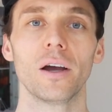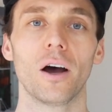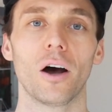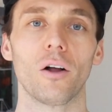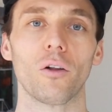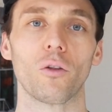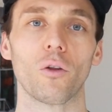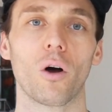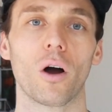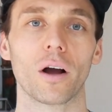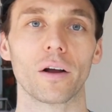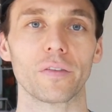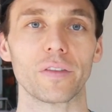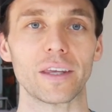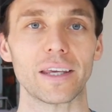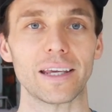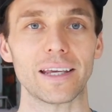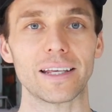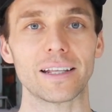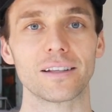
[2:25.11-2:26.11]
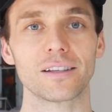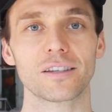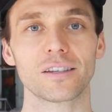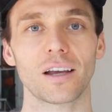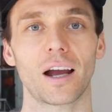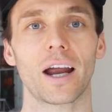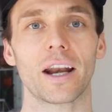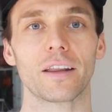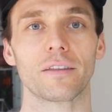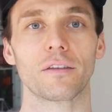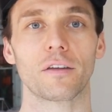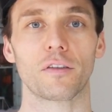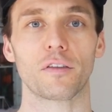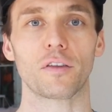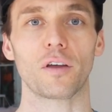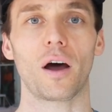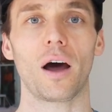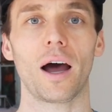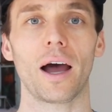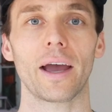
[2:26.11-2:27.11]
along the inside of the
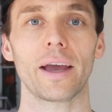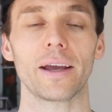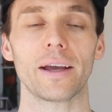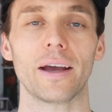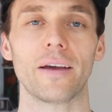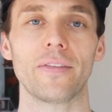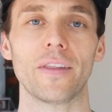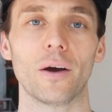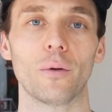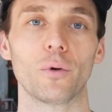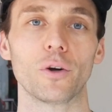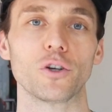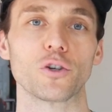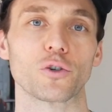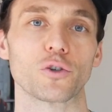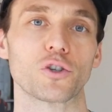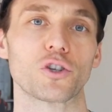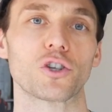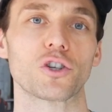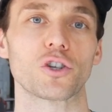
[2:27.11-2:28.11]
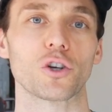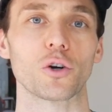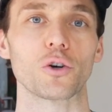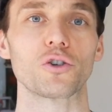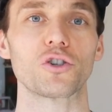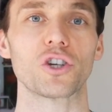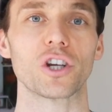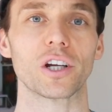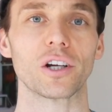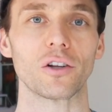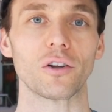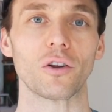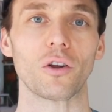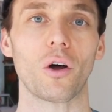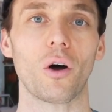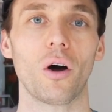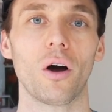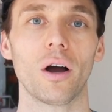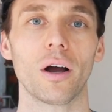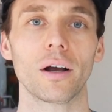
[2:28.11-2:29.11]
thigh, and that when you're searching
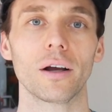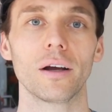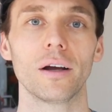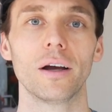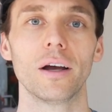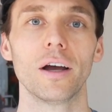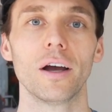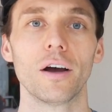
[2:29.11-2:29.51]
along